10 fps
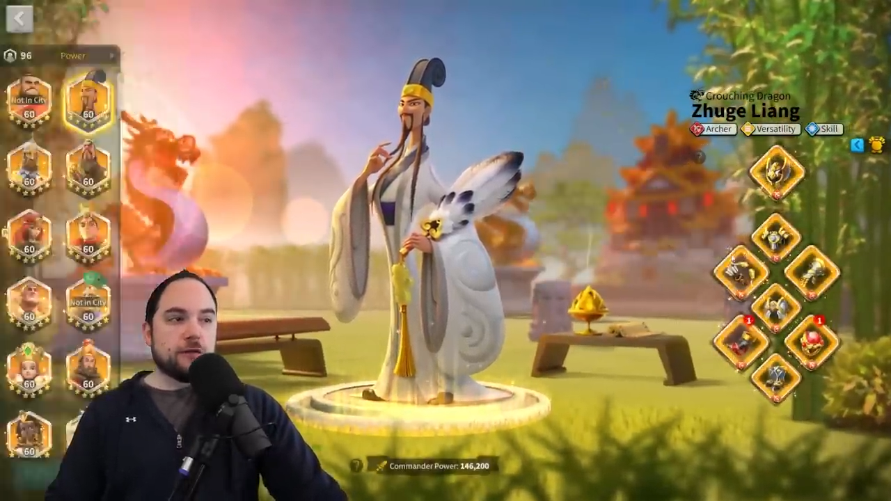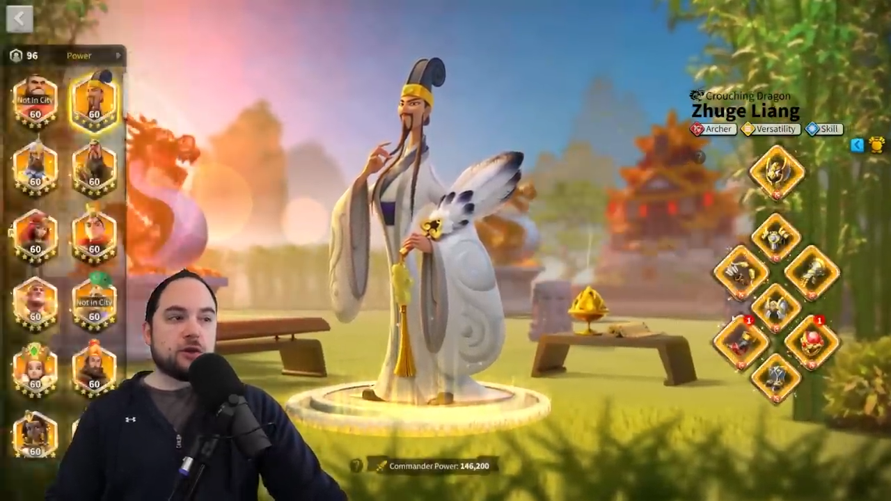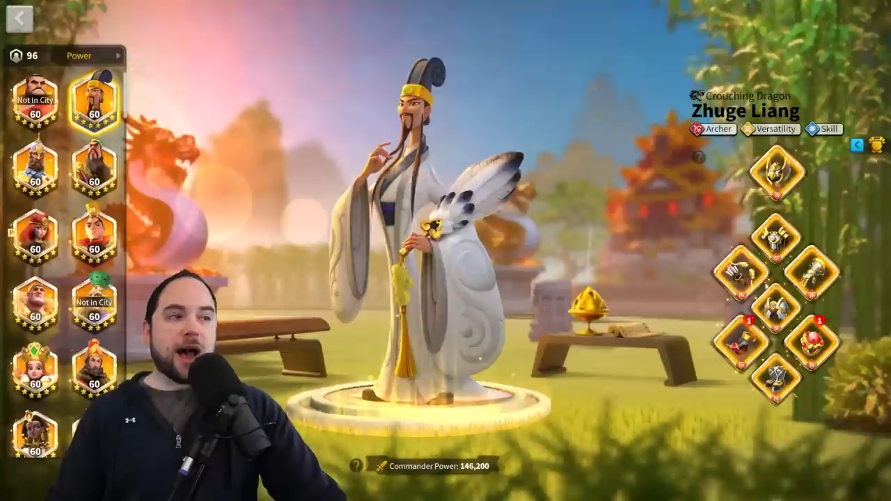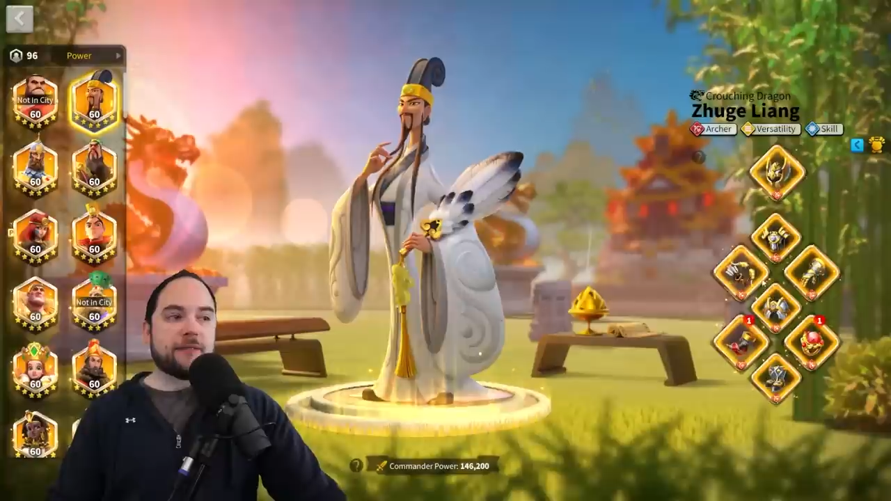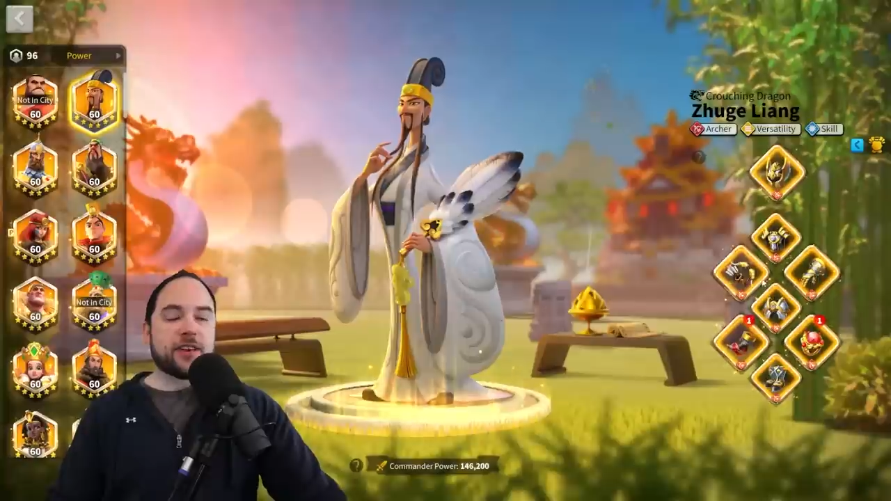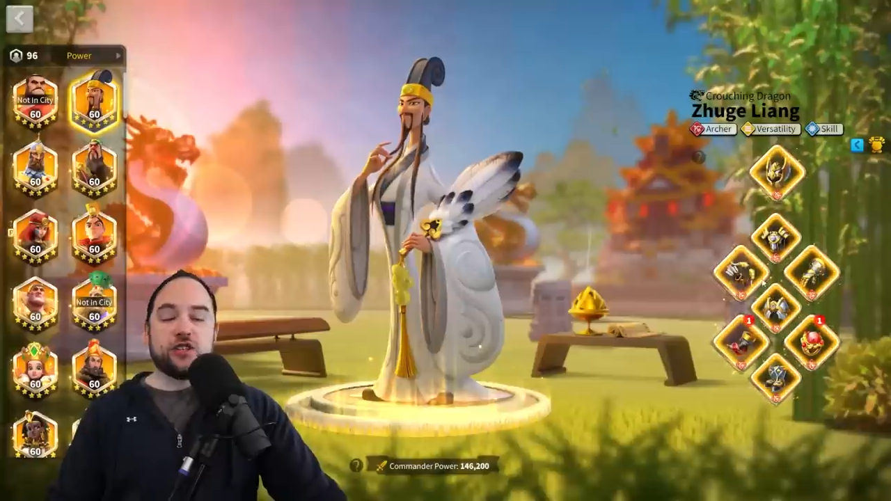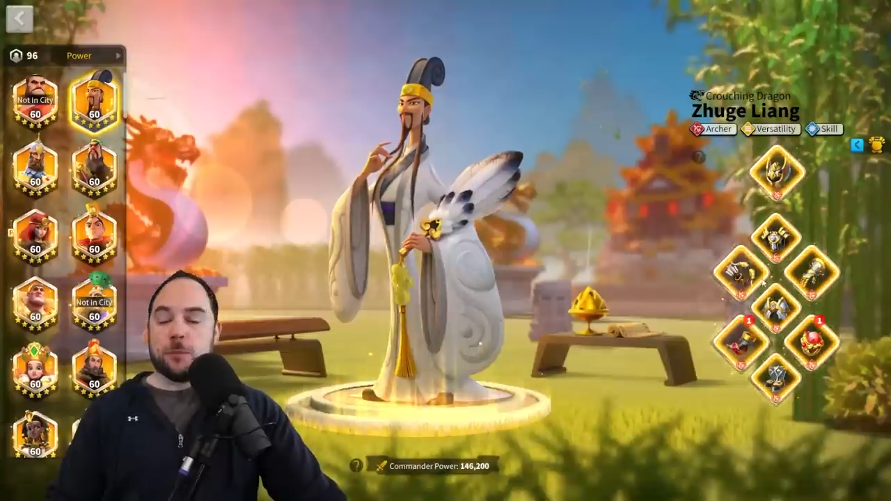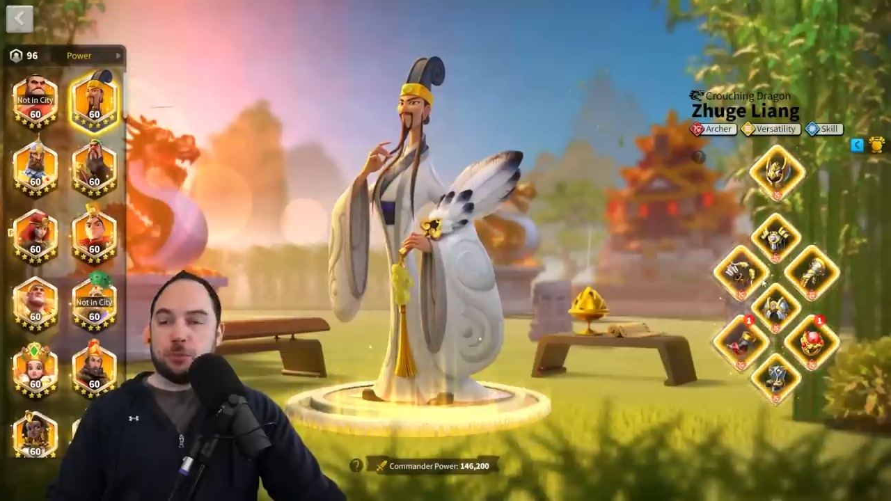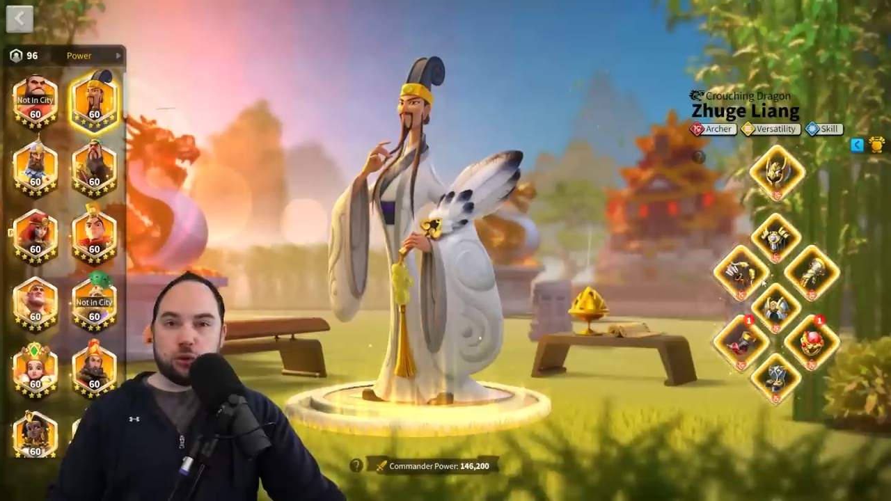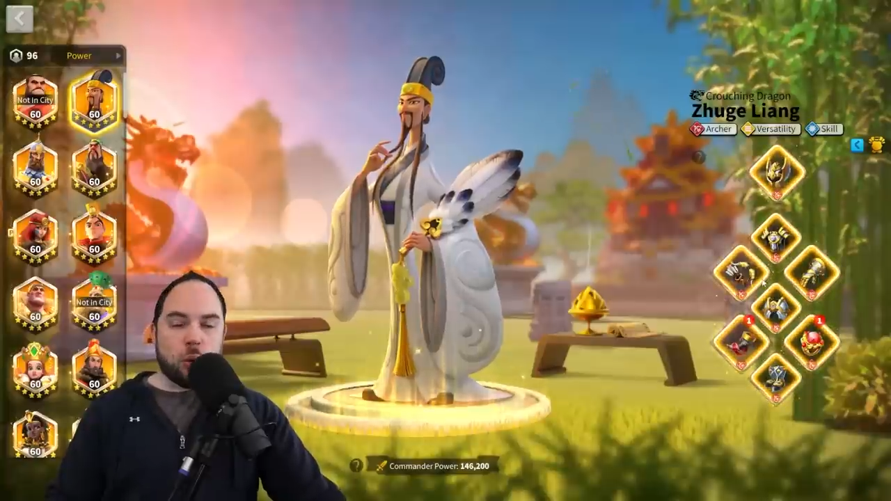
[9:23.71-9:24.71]
for having
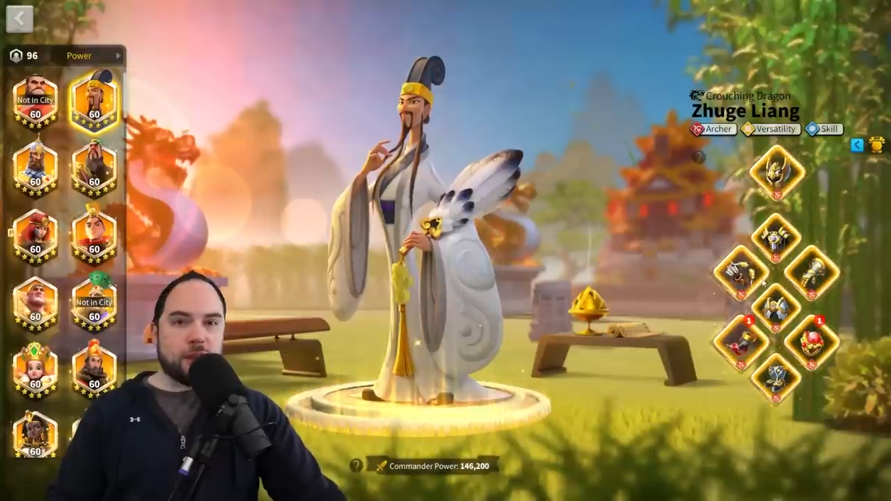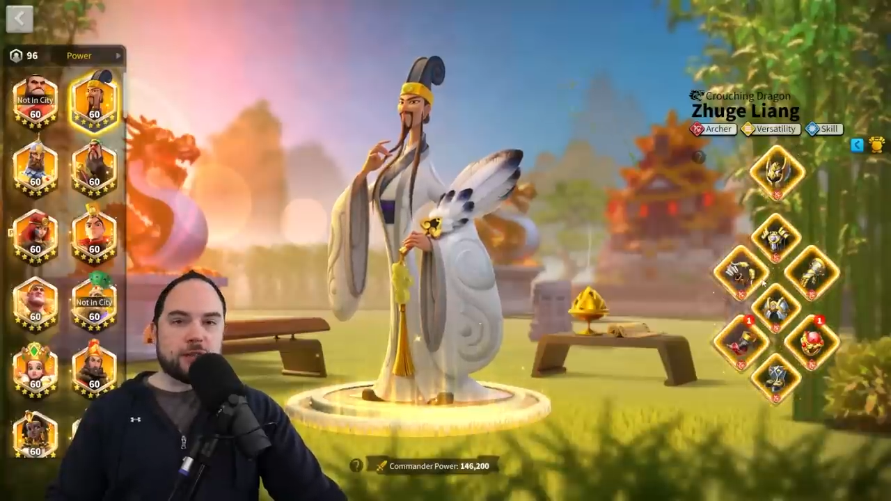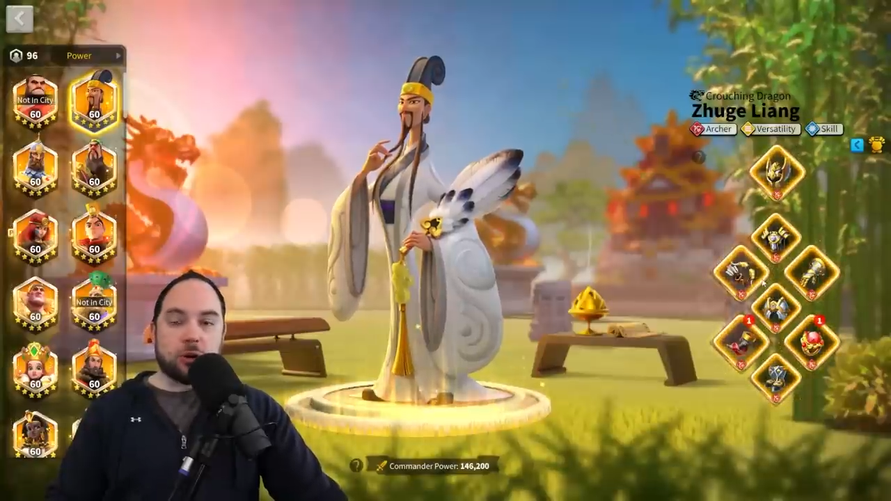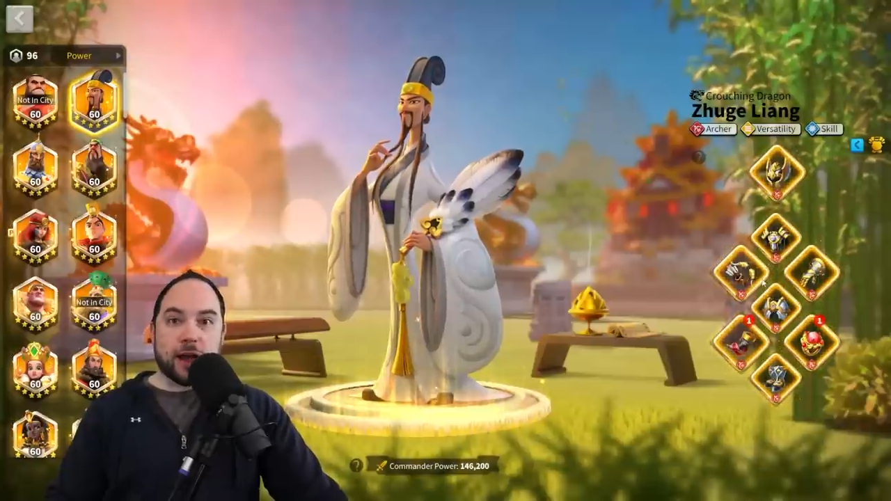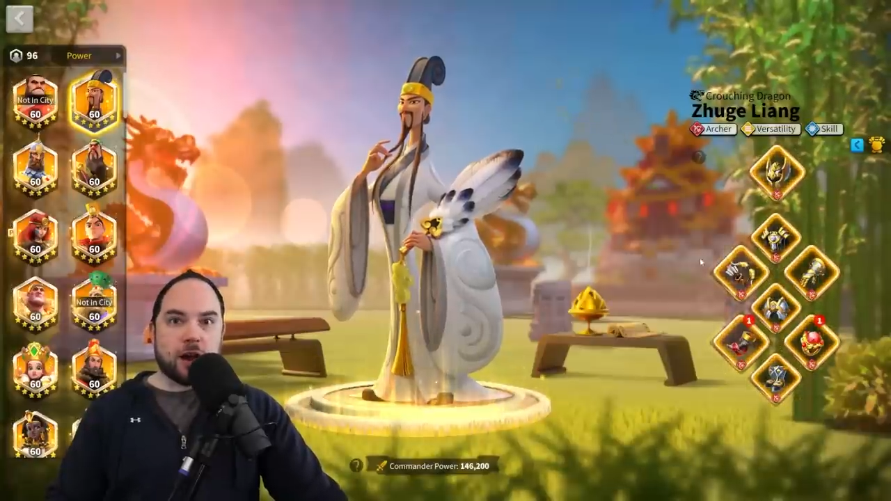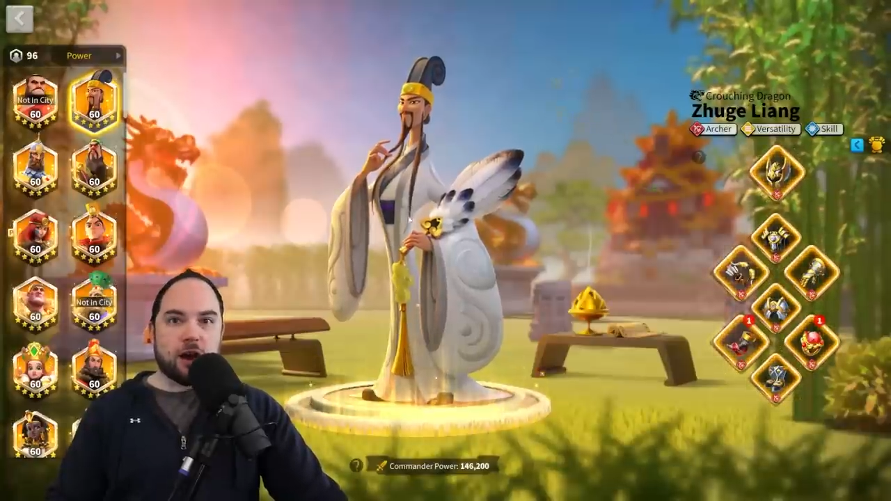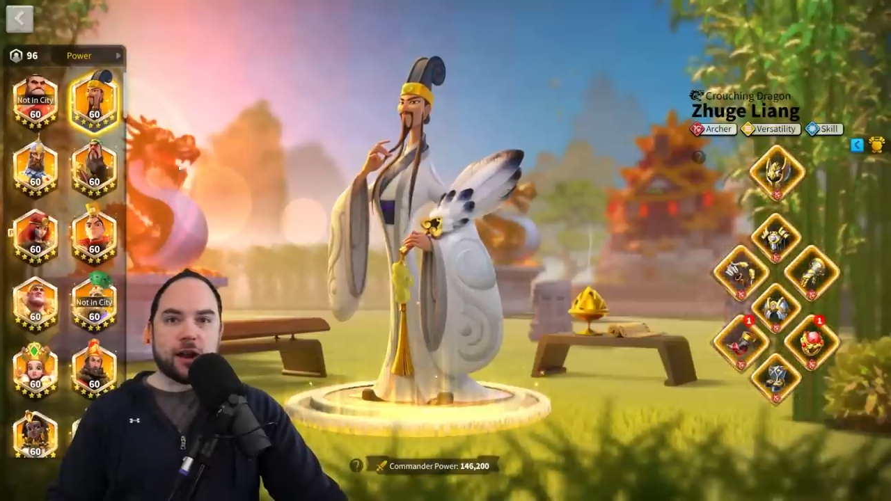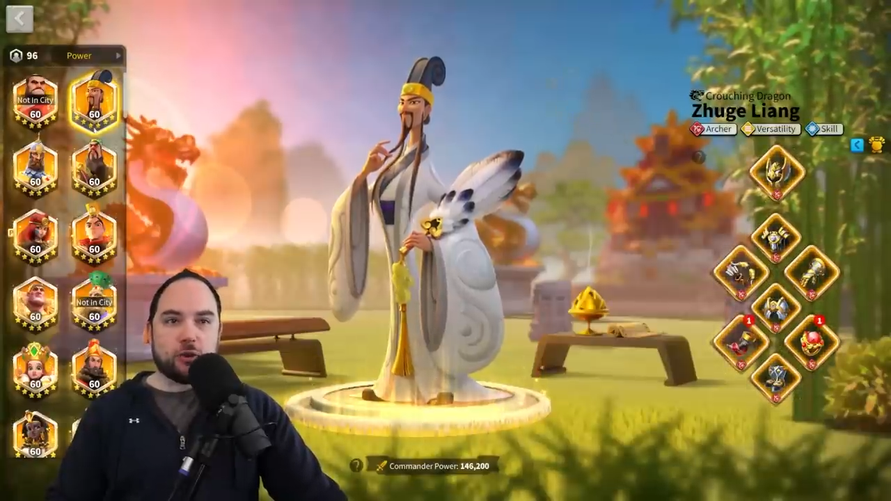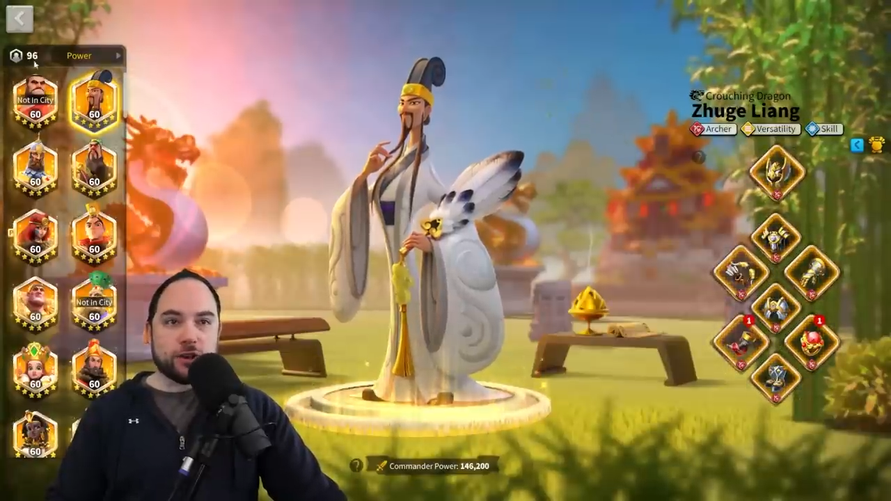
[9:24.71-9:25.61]
deployed their iconic